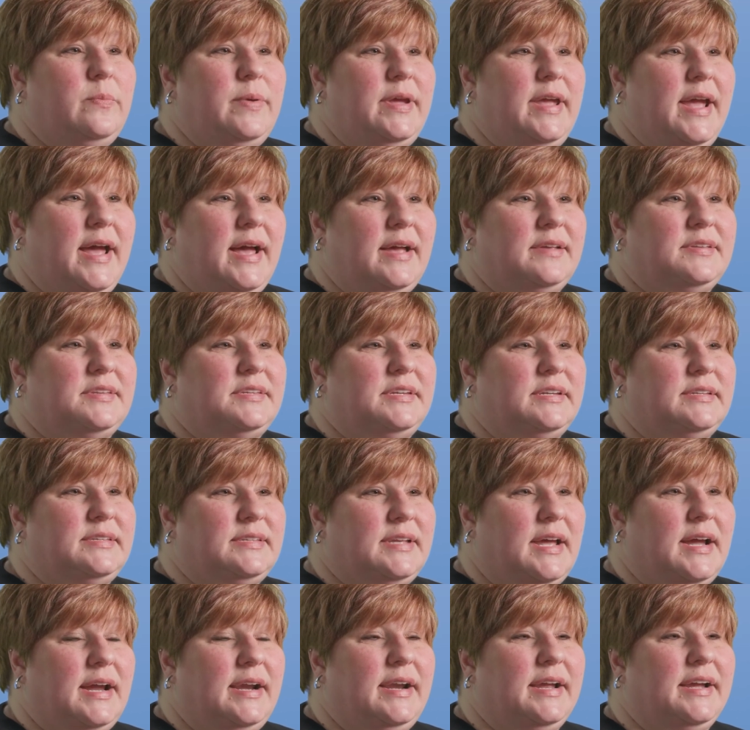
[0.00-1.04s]
be asked to
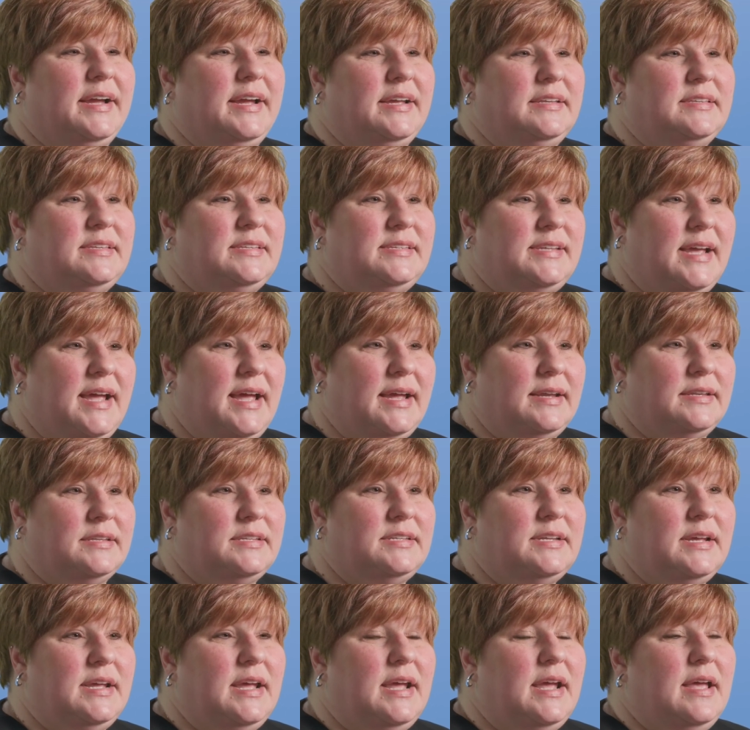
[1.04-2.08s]
sign a
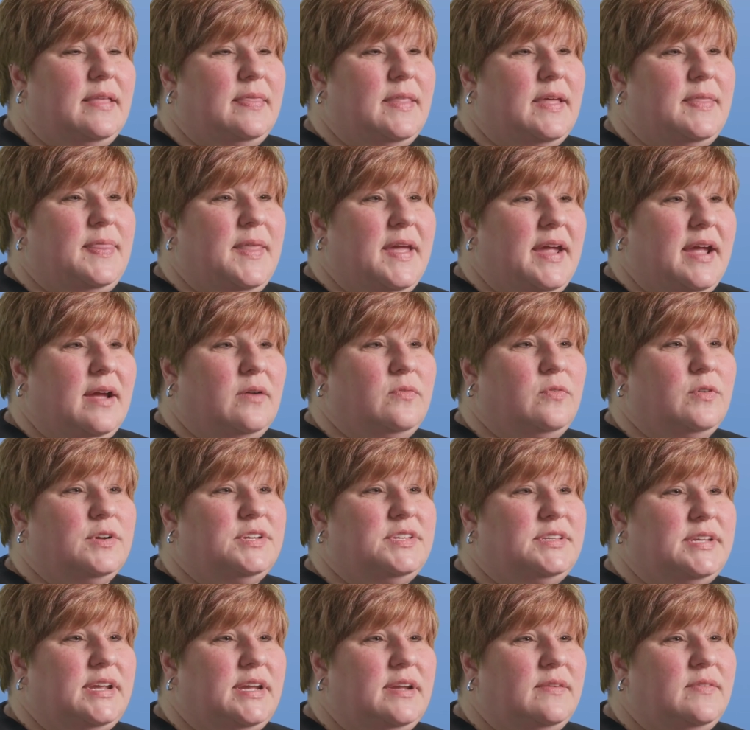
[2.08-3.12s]
consent that they have
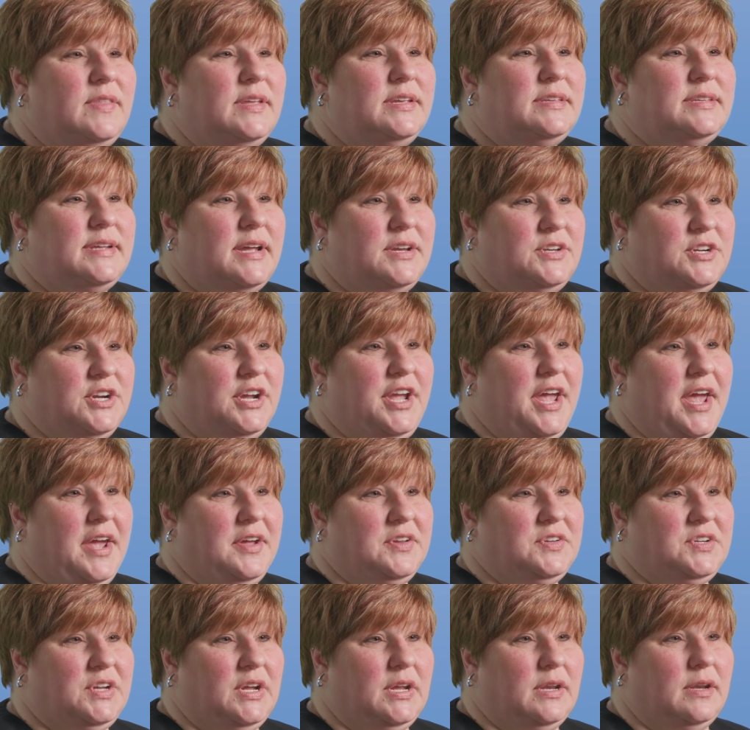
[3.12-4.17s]
received this
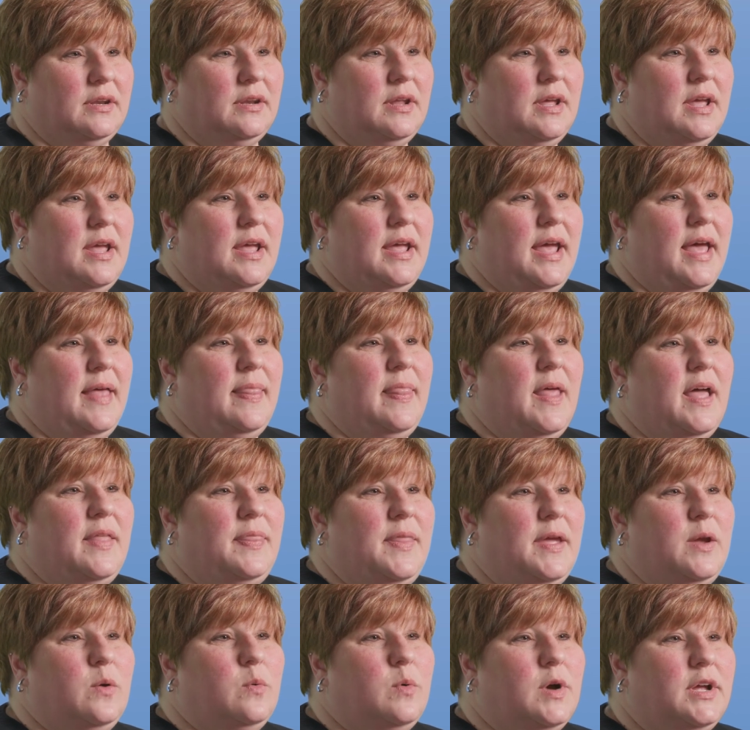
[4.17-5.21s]
education and that
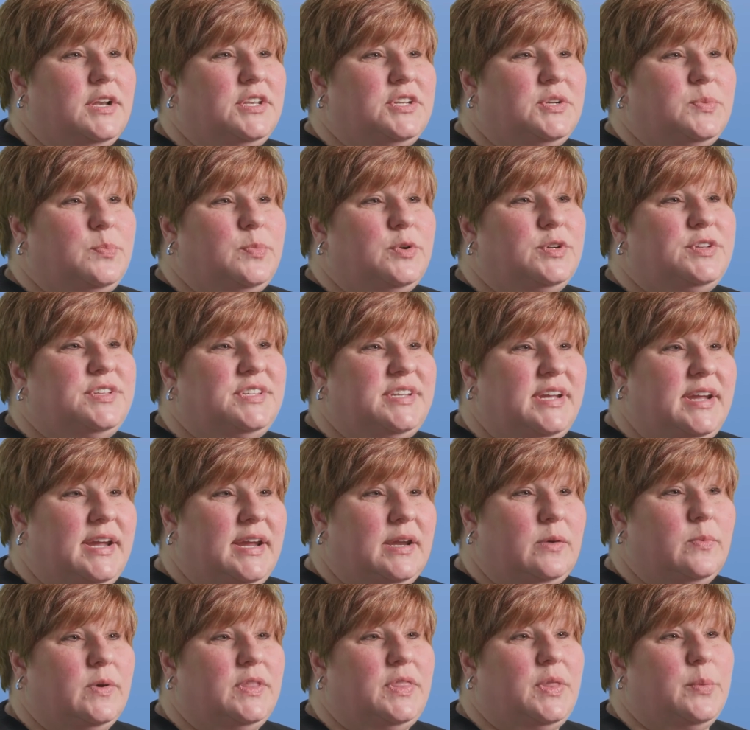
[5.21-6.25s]
they want to
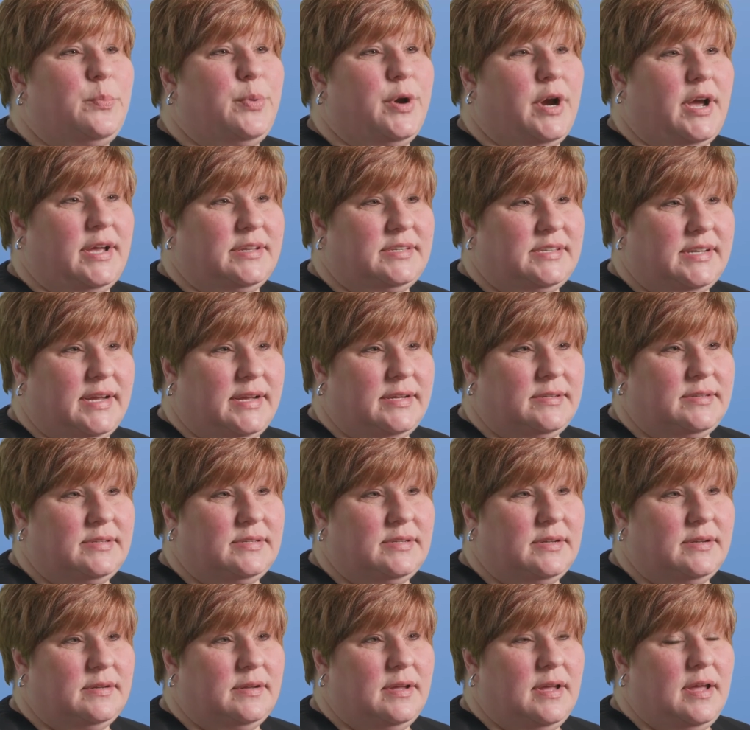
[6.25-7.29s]
proceed with the
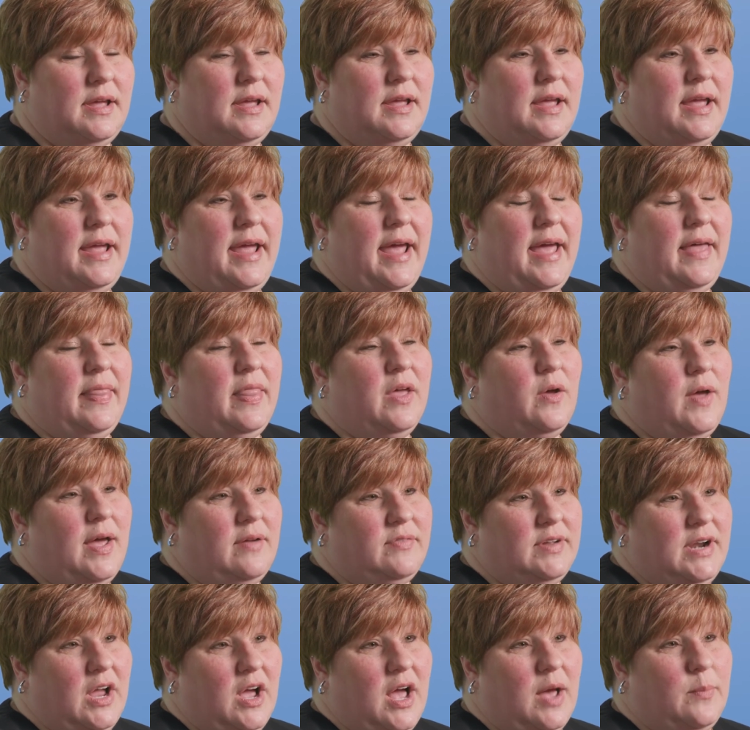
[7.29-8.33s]
process, and they'll
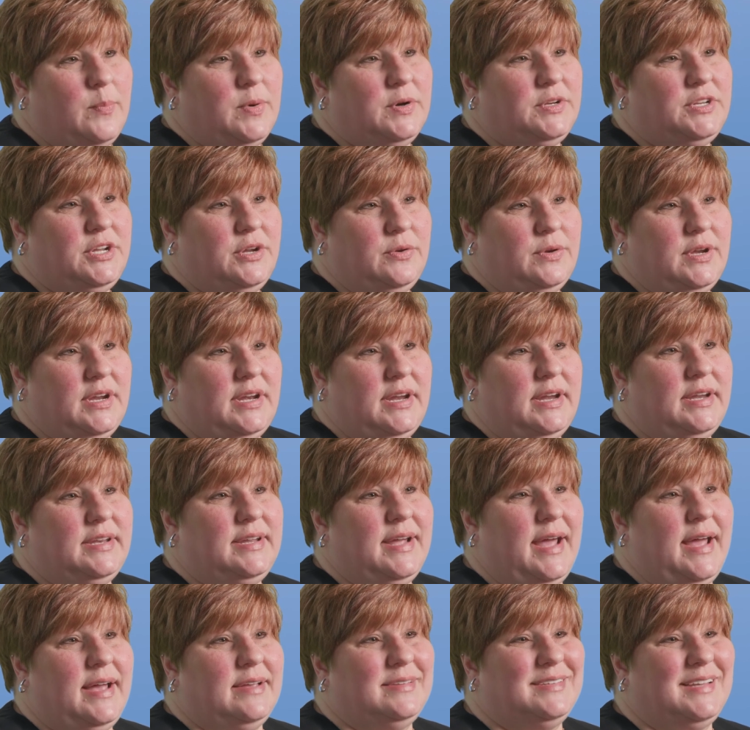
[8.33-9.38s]
have an opportunity
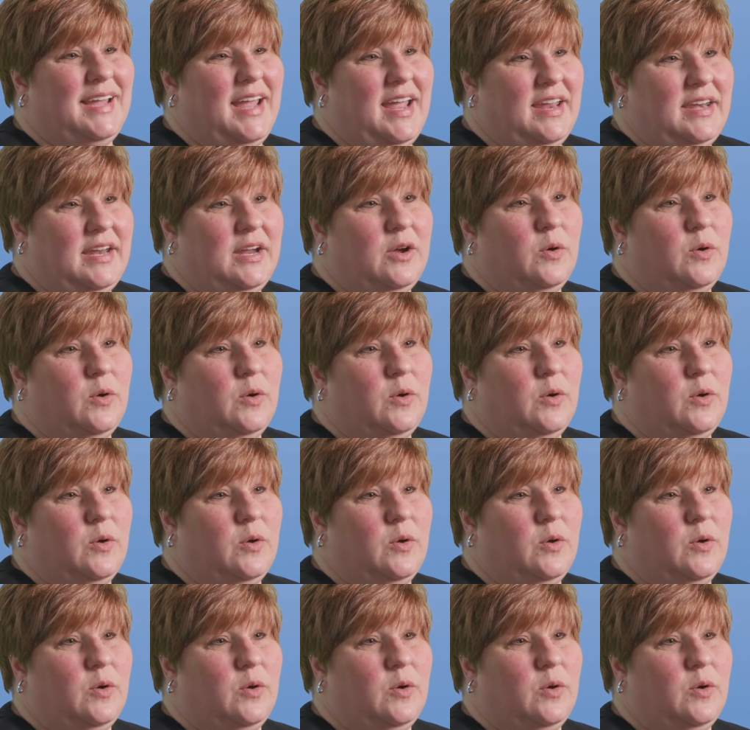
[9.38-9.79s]
to ask any